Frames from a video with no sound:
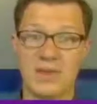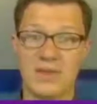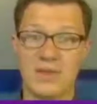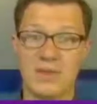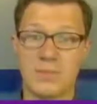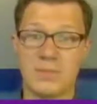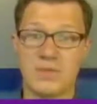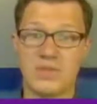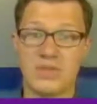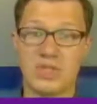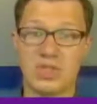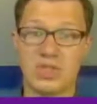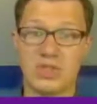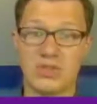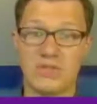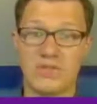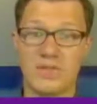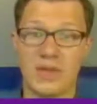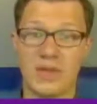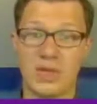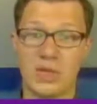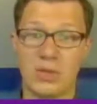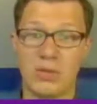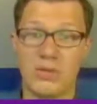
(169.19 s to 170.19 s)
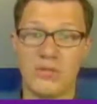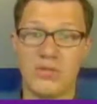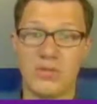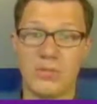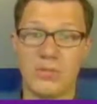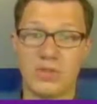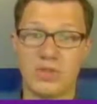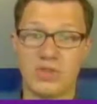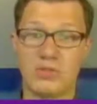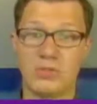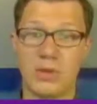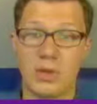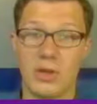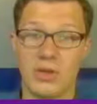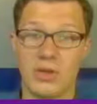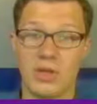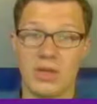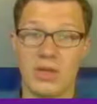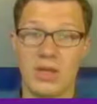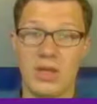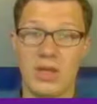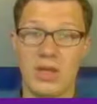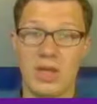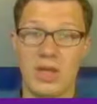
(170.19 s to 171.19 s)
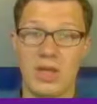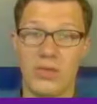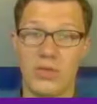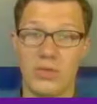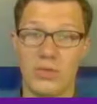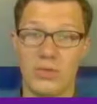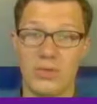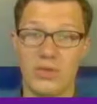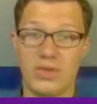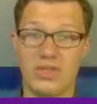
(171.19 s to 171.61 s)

the position value of the rigid body in the 3D